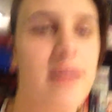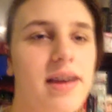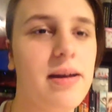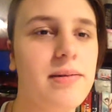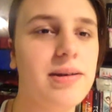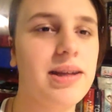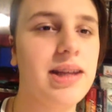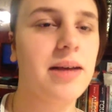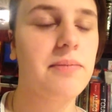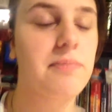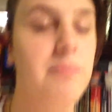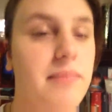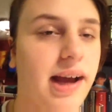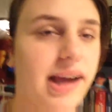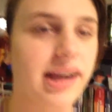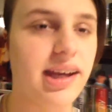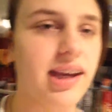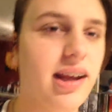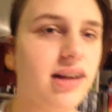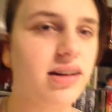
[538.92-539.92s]
mean, they
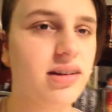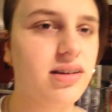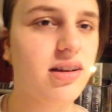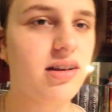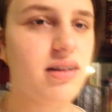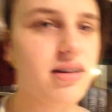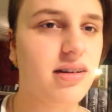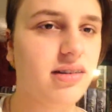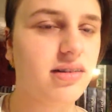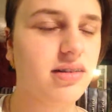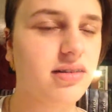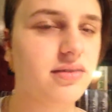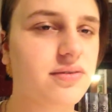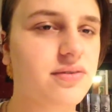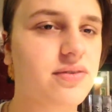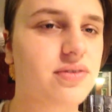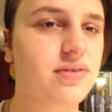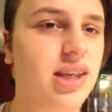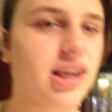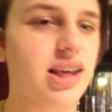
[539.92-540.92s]
might get along
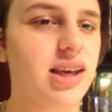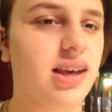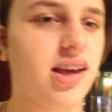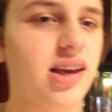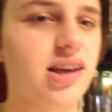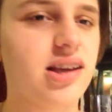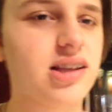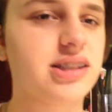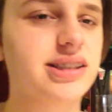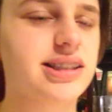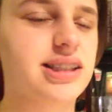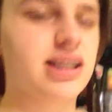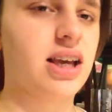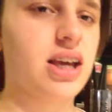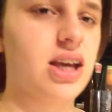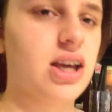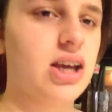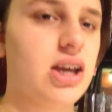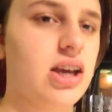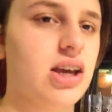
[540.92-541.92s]
because
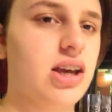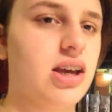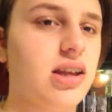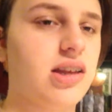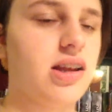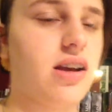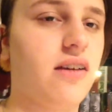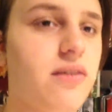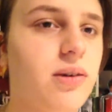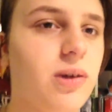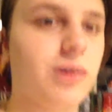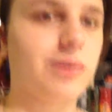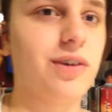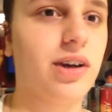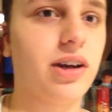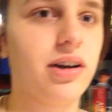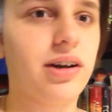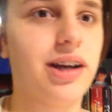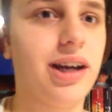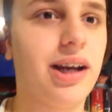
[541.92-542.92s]
they're both
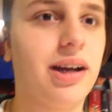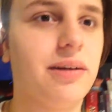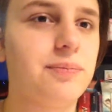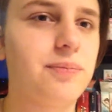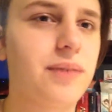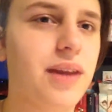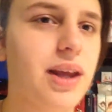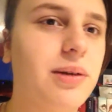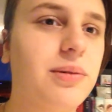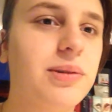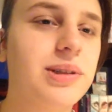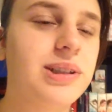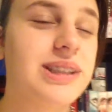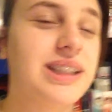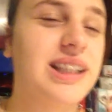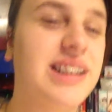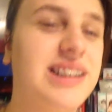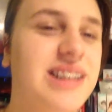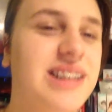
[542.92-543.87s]
very, I don't want to say